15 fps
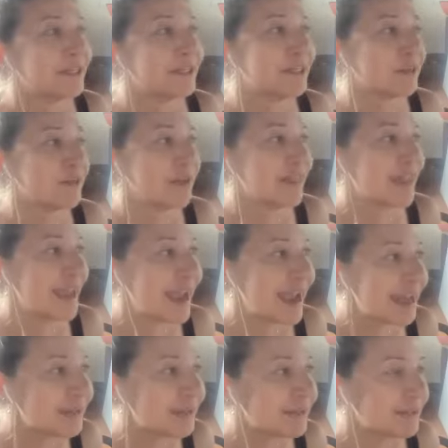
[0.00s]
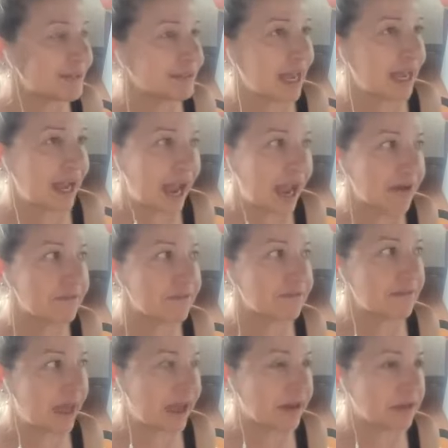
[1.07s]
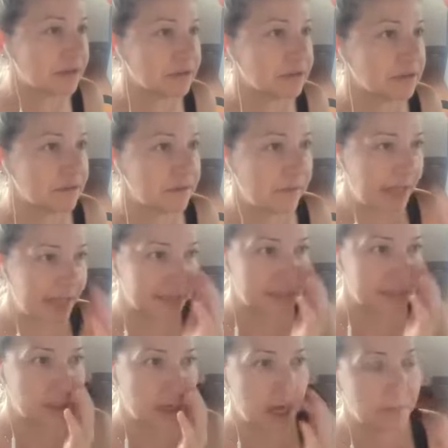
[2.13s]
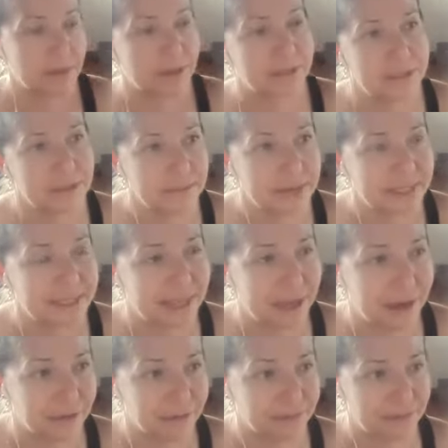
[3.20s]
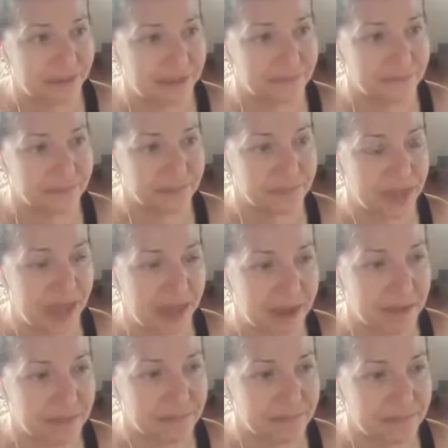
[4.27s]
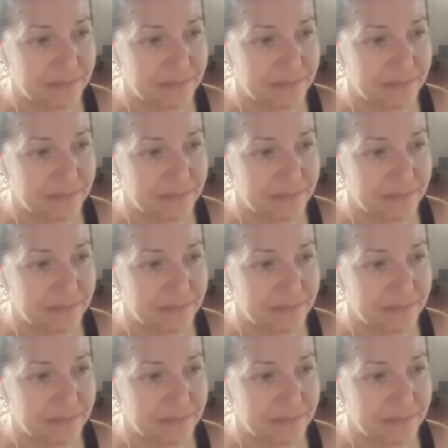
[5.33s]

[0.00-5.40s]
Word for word: So with the animals, I have found as a dog person myself, and I